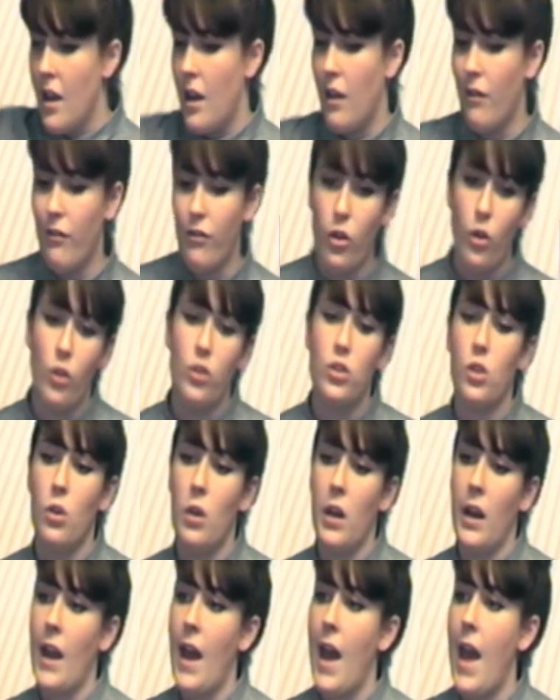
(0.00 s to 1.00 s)
If you're
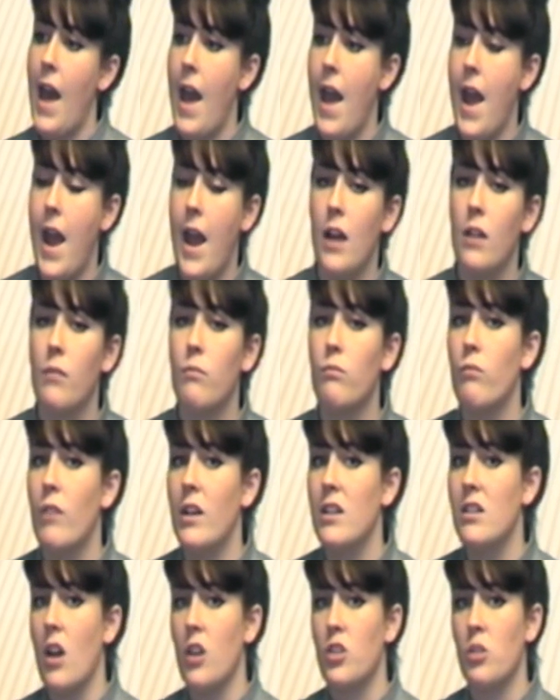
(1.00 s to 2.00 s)
doing a
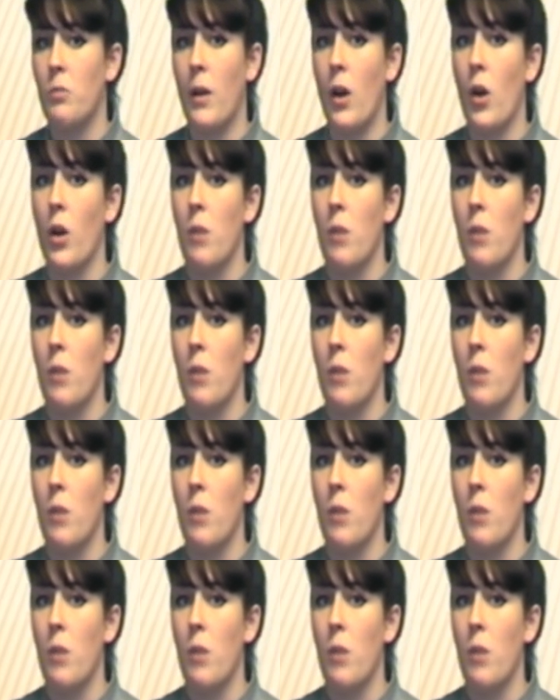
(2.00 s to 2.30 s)
research topic